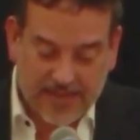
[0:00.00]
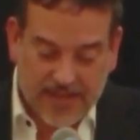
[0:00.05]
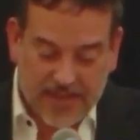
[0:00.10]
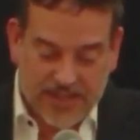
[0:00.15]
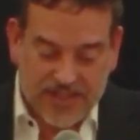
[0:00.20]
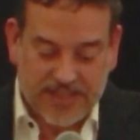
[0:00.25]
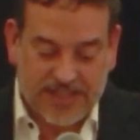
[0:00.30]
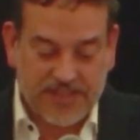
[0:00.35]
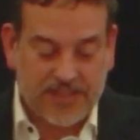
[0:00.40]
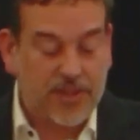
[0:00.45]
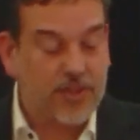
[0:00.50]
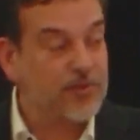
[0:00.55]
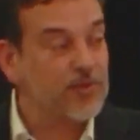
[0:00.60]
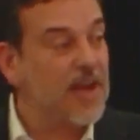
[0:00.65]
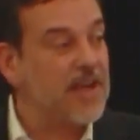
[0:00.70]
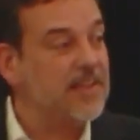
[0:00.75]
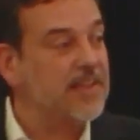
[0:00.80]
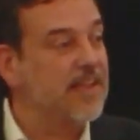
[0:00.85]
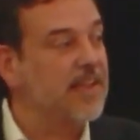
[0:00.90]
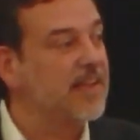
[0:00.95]
She's
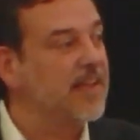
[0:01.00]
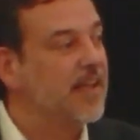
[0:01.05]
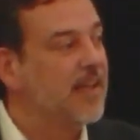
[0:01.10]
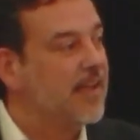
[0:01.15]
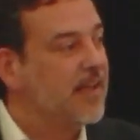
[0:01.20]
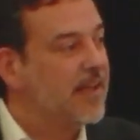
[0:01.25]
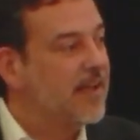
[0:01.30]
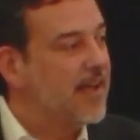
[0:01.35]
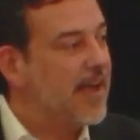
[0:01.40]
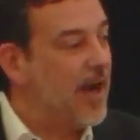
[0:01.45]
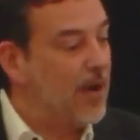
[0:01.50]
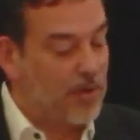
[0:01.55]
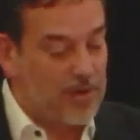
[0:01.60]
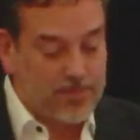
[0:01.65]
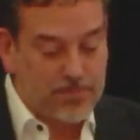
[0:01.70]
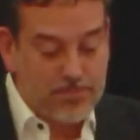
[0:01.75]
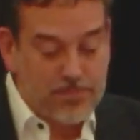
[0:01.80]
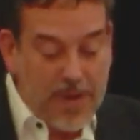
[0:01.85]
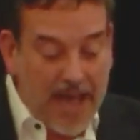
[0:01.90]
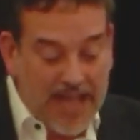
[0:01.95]
threatening our
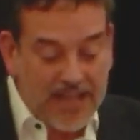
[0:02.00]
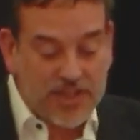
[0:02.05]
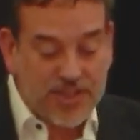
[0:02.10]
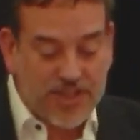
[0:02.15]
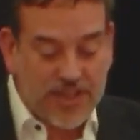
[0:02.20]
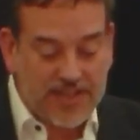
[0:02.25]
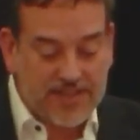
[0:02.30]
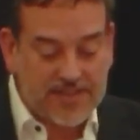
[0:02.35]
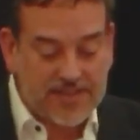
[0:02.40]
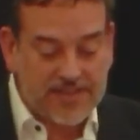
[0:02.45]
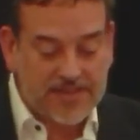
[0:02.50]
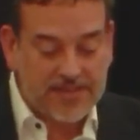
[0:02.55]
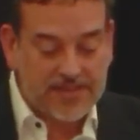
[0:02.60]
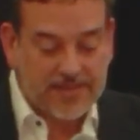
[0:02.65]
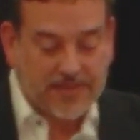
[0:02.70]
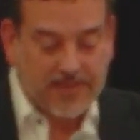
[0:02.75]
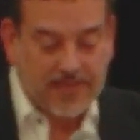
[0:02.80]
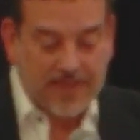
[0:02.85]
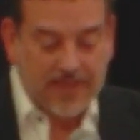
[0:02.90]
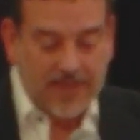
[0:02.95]
pensions.
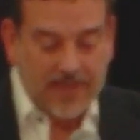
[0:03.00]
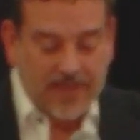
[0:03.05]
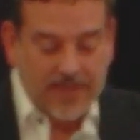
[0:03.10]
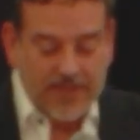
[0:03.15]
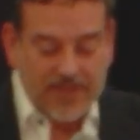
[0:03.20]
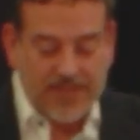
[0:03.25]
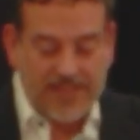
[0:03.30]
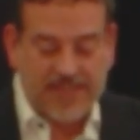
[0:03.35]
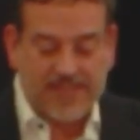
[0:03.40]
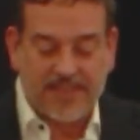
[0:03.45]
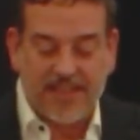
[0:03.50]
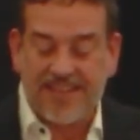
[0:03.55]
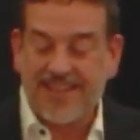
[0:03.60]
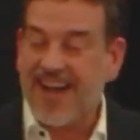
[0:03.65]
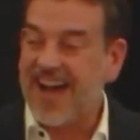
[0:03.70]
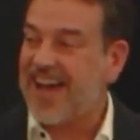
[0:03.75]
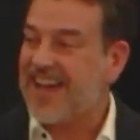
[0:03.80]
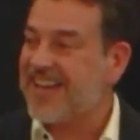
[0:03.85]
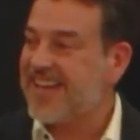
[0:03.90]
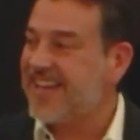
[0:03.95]
She's
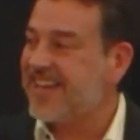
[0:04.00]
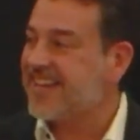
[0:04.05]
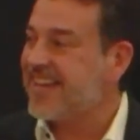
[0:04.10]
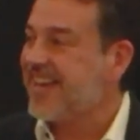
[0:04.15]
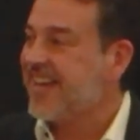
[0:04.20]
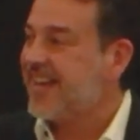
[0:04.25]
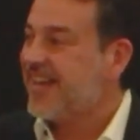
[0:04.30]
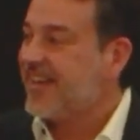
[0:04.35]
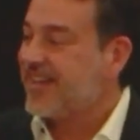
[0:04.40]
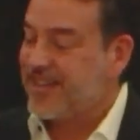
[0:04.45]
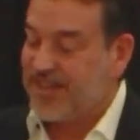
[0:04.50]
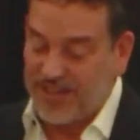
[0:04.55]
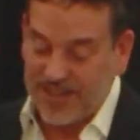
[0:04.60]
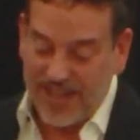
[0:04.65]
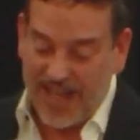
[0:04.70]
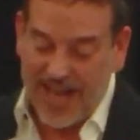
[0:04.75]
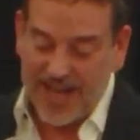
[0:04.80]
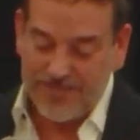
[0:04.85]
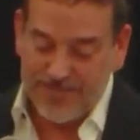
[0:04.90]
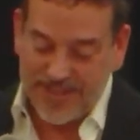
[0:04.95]
denying
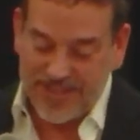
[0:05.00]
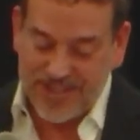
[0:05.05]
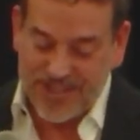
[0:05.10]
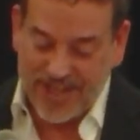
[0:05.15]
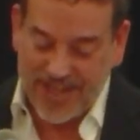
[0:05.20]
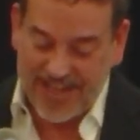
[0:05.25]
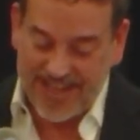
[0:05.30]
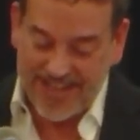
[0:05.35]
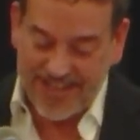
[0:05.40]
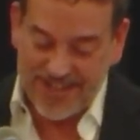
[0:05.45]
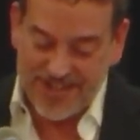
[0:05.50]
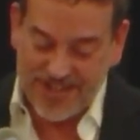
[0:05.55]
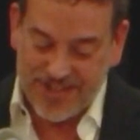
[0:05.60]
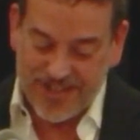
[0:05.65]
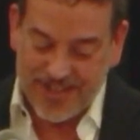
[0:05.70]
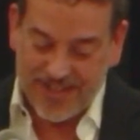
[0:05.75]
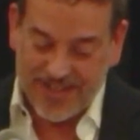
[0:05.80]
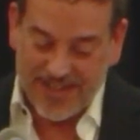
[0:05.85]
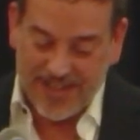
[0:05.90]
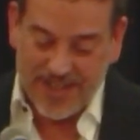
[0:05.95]
climate change.
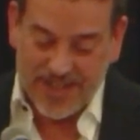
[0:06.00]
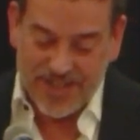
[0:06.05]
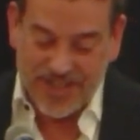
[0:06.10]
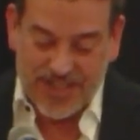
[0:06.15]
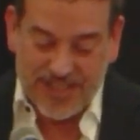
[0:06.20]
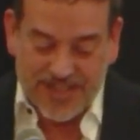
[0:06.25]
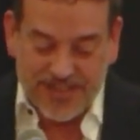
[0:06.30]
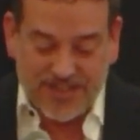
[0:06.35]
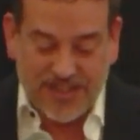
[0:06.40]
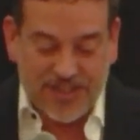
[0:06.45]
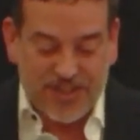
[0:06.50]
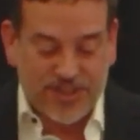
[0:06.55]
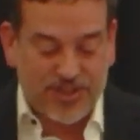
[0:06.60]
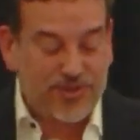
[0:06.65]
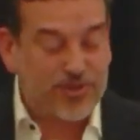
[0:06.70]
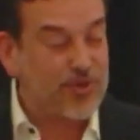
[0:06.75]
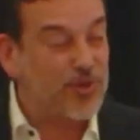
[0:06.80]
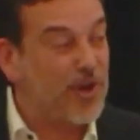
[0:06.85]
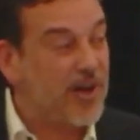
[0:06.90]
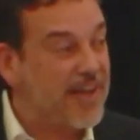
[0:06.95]
She's
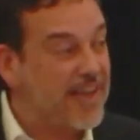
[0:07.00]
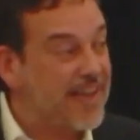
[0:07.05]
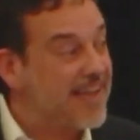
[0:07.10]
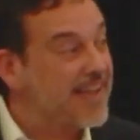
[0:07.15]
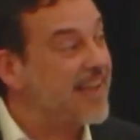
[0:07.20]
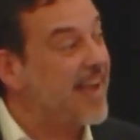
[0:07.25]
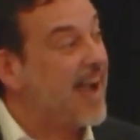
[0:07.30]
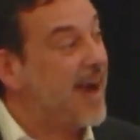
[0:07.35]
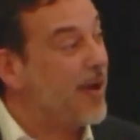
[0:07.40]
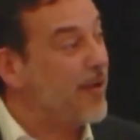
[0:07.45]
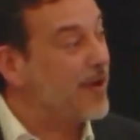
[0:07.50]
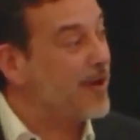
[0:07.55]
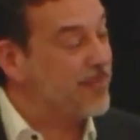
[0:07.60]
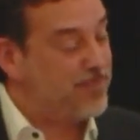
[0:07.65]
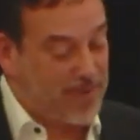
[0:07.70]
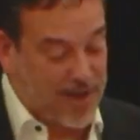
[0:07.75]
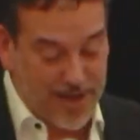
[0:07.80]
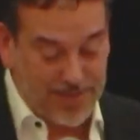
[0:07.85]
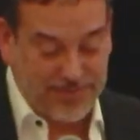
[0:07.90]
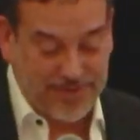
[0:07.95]
destroying our
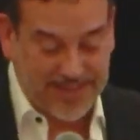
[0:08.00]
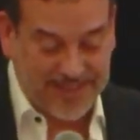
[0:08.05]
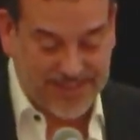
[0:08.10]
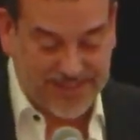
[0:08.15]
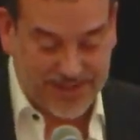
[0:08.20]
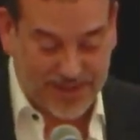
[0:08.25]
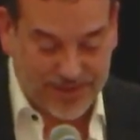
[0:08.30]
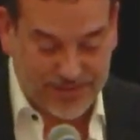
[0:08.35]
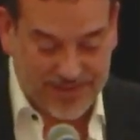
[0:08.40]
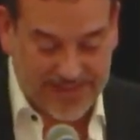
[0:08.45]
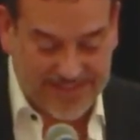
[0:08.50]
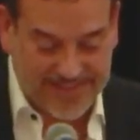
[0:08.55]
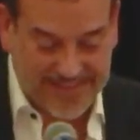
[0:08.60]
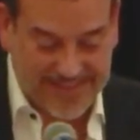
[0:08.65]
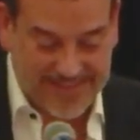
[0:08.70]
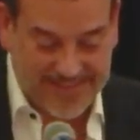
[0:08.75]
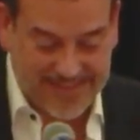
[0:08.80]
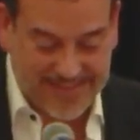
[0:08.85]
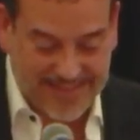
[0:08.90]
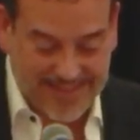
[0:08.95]
public
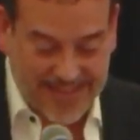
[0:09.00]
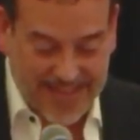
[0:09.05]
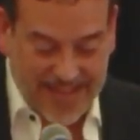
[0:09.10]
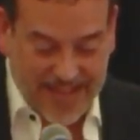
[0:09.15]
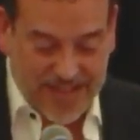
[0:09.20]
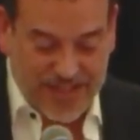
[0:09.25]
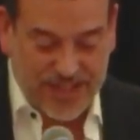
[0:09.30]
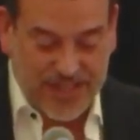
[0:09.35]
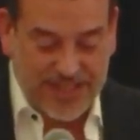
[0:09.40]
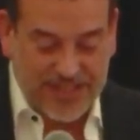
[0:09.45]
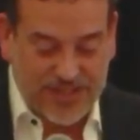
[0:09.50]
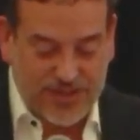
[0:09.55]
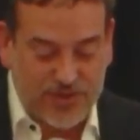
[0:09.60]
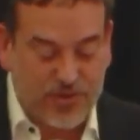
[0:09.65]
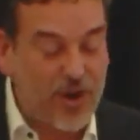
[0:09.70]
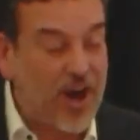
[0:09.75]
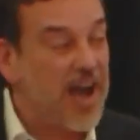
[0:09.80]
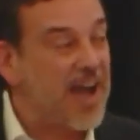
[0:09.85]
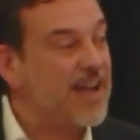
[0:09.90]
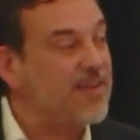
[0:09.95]
services. She's
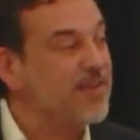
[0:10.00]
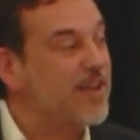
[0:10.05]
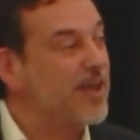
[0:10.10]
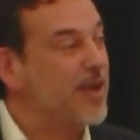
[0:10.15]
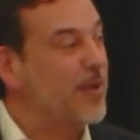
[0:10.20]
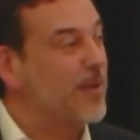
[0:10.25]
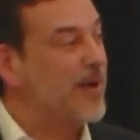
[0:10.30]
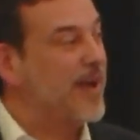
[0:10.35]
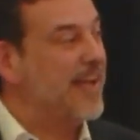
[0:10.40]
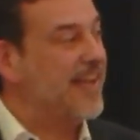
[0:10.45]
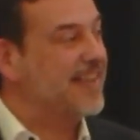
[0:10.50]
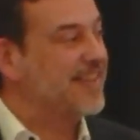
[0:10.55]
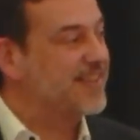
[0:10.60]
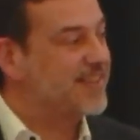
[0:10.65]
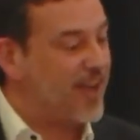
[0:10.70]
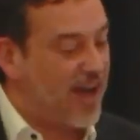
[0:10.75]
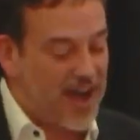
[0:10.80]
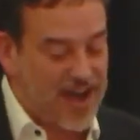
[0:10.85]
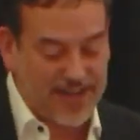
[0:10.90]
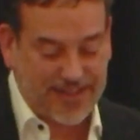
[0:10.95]
driving away
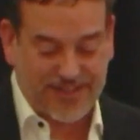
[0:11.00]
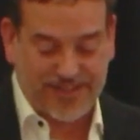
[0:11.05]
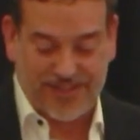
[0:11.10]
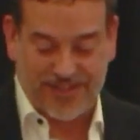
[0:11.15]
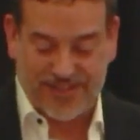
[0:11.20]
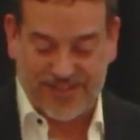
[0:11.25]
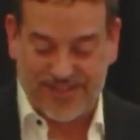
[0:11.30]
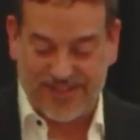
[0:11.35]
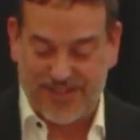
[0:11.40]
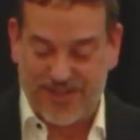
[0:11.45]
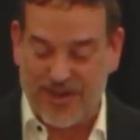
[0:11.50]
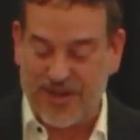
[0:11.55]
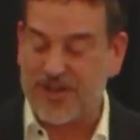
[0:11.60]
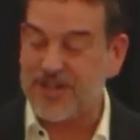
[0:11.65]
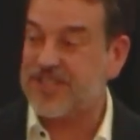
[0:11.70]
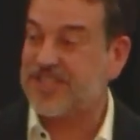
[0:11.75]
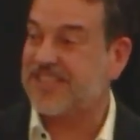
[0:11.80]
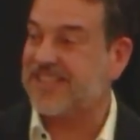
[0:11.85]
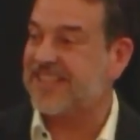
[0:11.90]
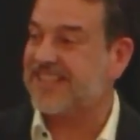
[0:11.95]
doctors,
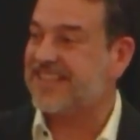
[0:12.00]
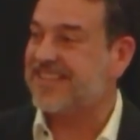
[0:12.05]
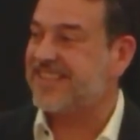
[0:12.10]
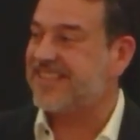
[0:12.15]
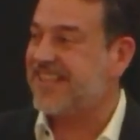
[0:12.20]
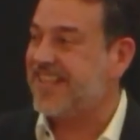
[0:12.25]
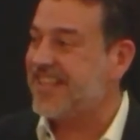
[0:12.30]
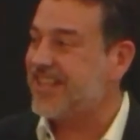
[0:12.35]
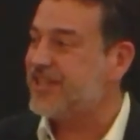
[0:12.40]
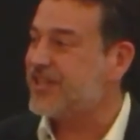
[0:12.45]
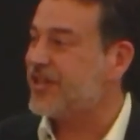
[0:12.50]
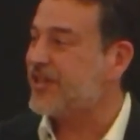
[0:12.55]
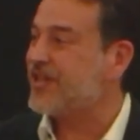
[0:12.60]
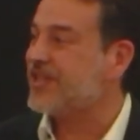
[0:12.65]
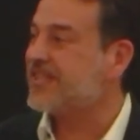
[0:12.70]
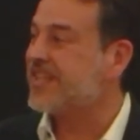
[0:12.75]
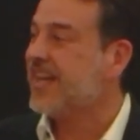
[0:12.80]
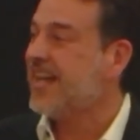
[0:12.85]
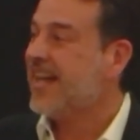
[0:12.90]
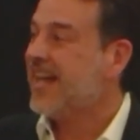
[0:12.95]
nurses,
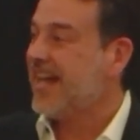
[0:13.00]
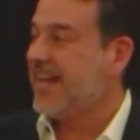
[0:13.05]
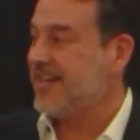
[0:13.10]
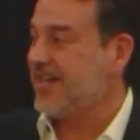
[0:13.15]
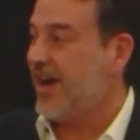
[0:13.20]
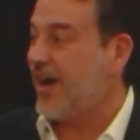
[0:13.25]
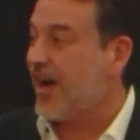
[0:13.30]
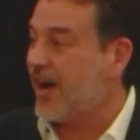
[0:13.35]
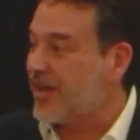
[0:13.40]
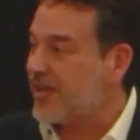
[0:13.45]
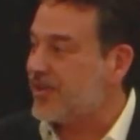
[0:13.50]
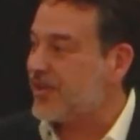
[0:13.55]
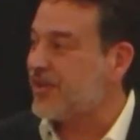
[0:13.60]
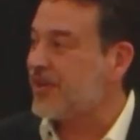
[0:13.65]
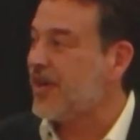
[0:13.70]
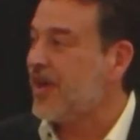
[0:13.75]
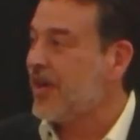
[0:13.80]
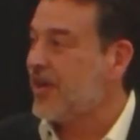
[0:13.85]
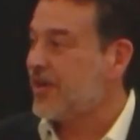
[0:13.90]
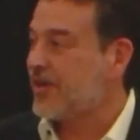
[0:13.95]
teachers, and
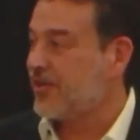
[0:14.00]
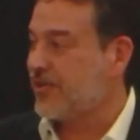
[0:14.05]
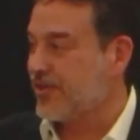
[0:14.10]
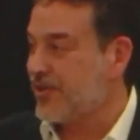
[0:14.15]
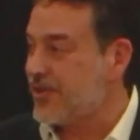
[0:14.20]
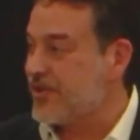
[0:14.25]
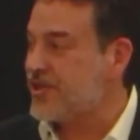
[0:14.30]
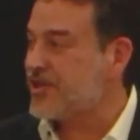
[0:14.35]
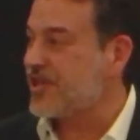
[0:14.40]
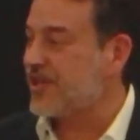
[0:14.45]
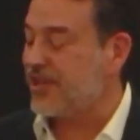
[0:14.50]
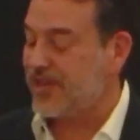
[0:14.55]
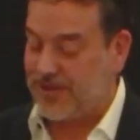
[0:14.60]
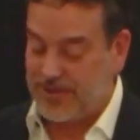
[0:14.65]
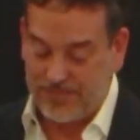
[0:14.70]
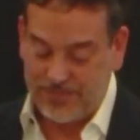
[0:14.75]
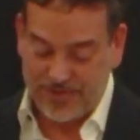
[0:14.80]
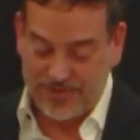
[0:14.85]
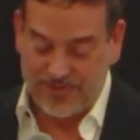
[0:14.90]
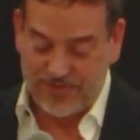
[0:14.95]
other crucial
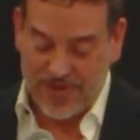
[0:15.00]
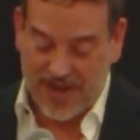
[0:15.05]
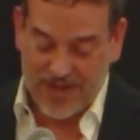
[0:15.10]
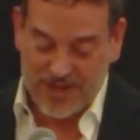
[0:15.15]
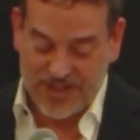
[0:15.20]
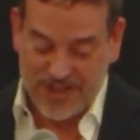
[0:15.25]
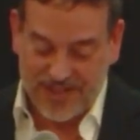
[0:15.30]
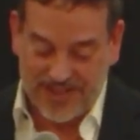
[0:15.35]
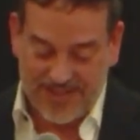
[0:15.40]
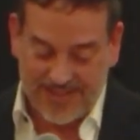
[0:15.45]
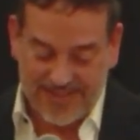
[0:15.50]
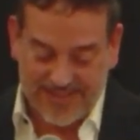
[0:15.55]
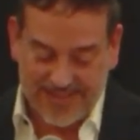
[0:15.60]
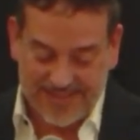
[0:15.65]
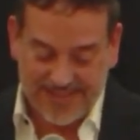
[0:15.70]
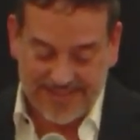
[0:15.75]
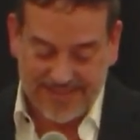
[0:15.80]
professionals.